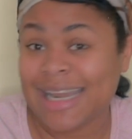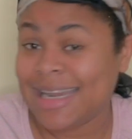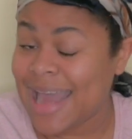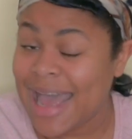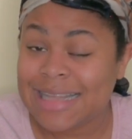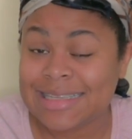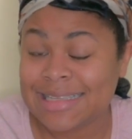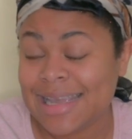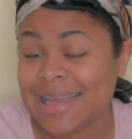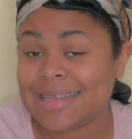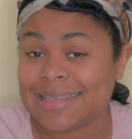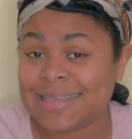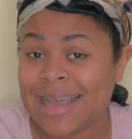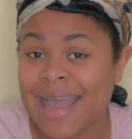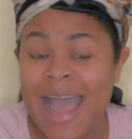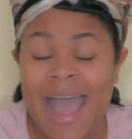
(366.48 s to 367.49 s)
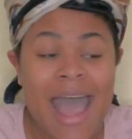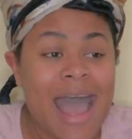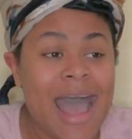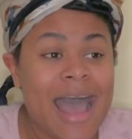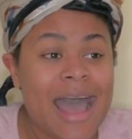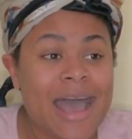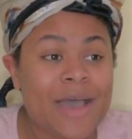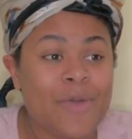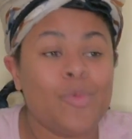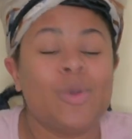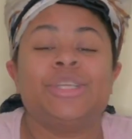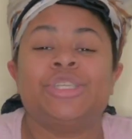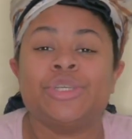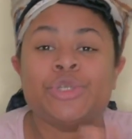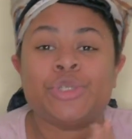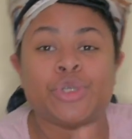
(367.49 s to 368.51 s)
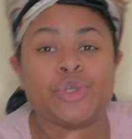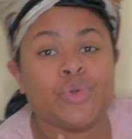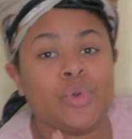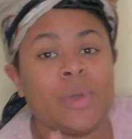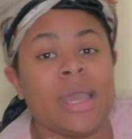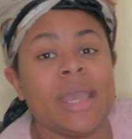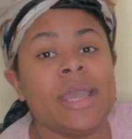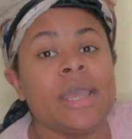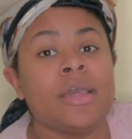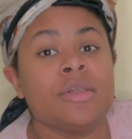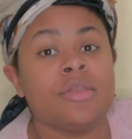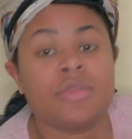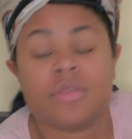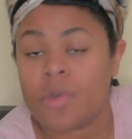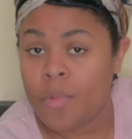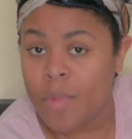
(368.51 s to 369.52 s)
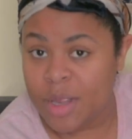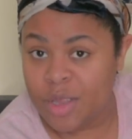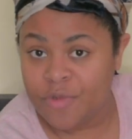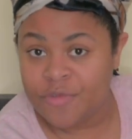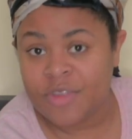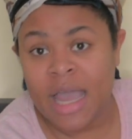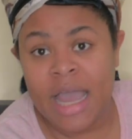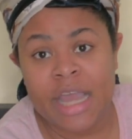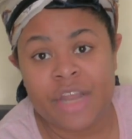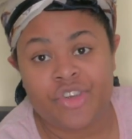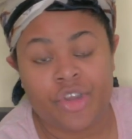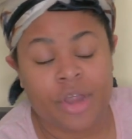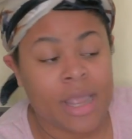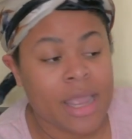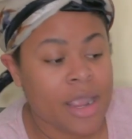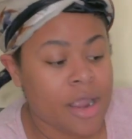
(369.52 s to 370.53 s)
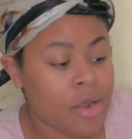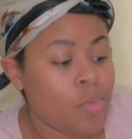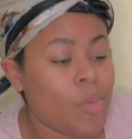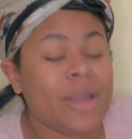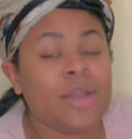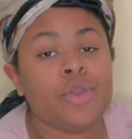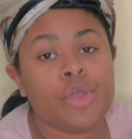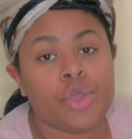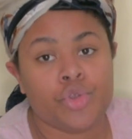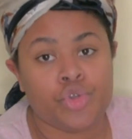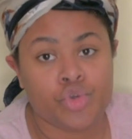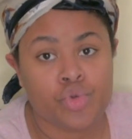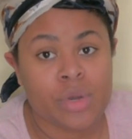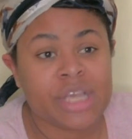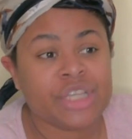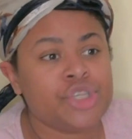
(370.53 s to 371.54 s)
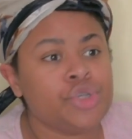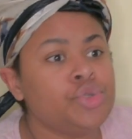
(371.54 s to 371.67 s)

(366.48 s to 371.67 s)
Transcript: that's it. What you do is, when you've tied your hair, when do you do this?